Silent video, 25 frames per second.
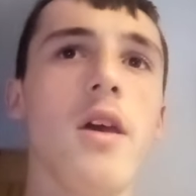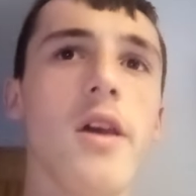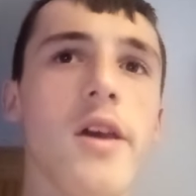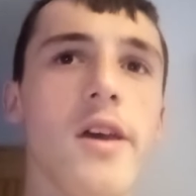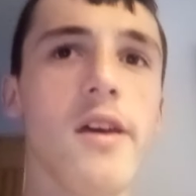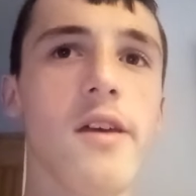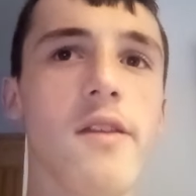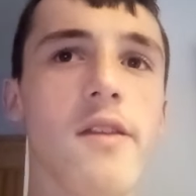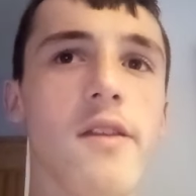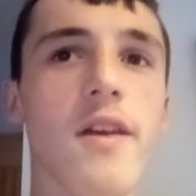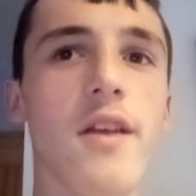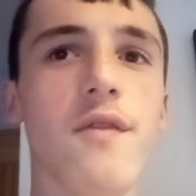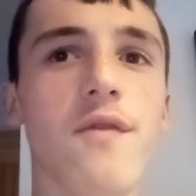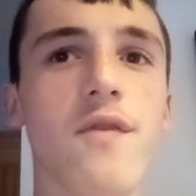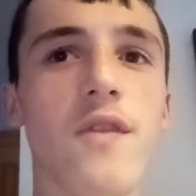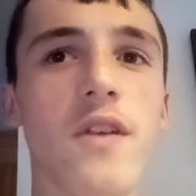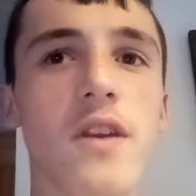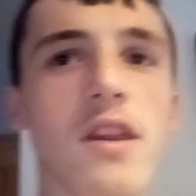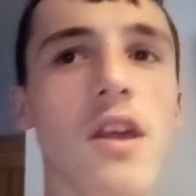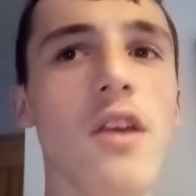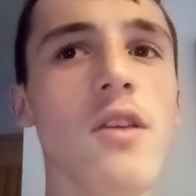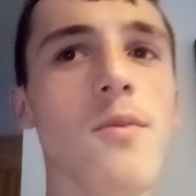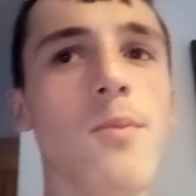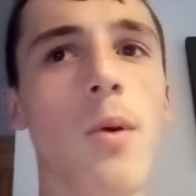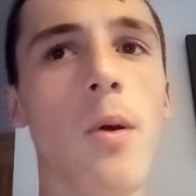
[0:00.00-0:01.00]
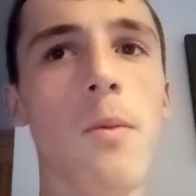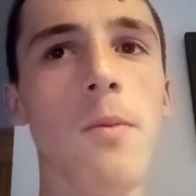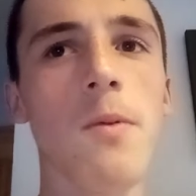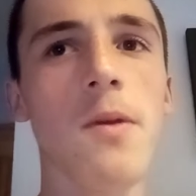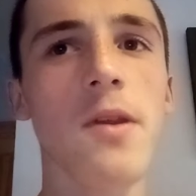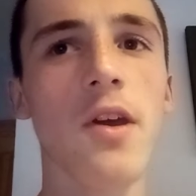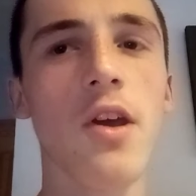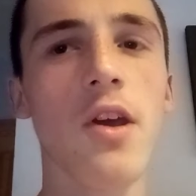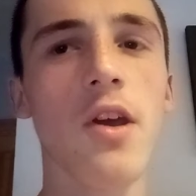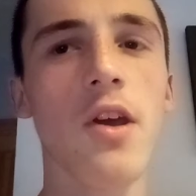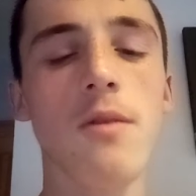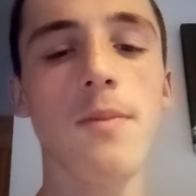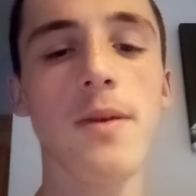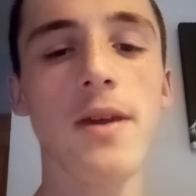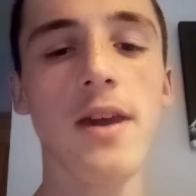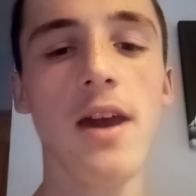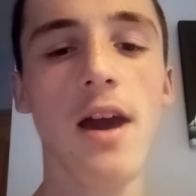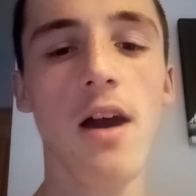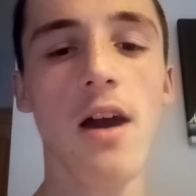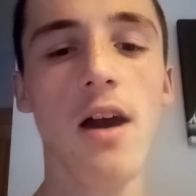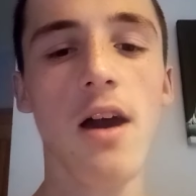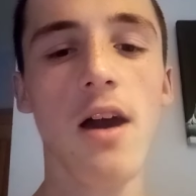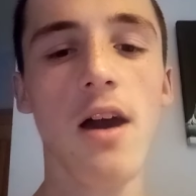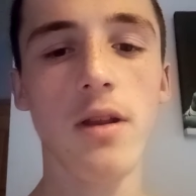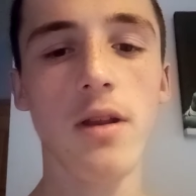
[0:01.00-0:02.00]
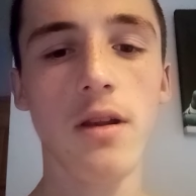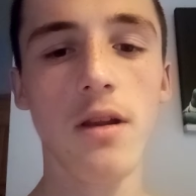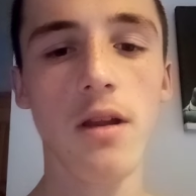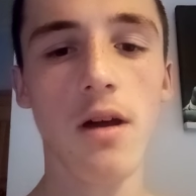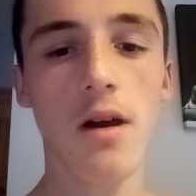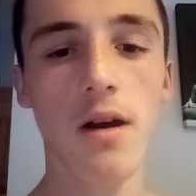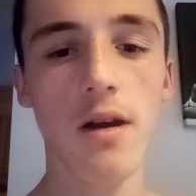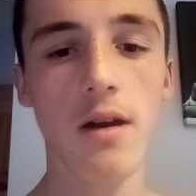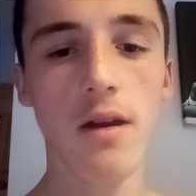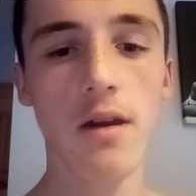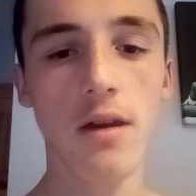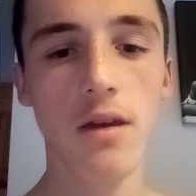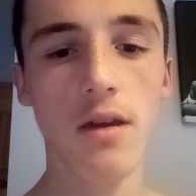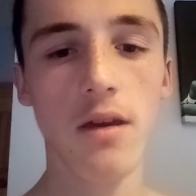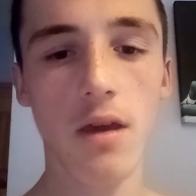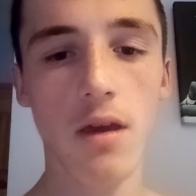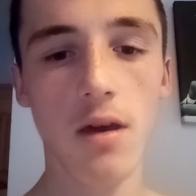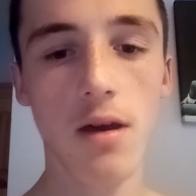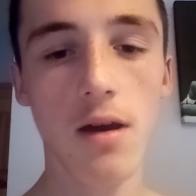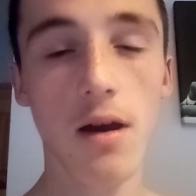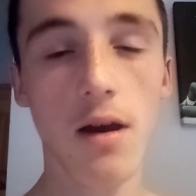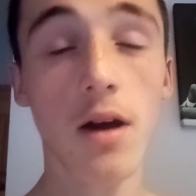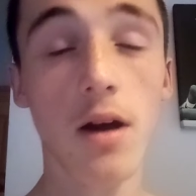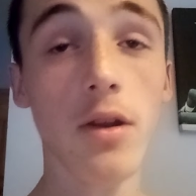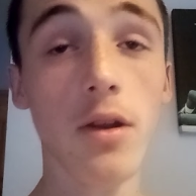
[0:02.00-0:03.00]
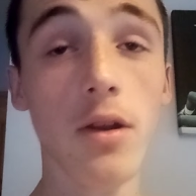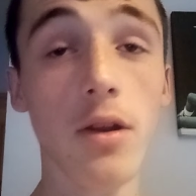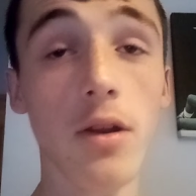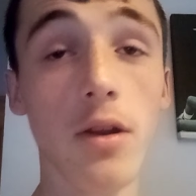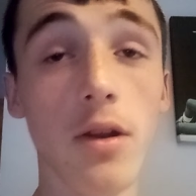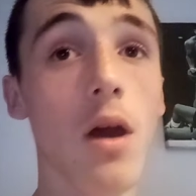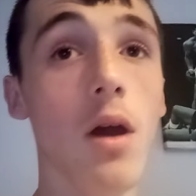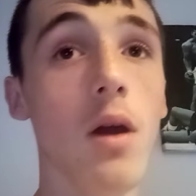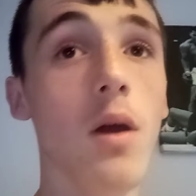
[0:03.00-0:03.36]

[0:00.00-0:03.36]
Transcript: this video is probably going to be out in like, I don't know,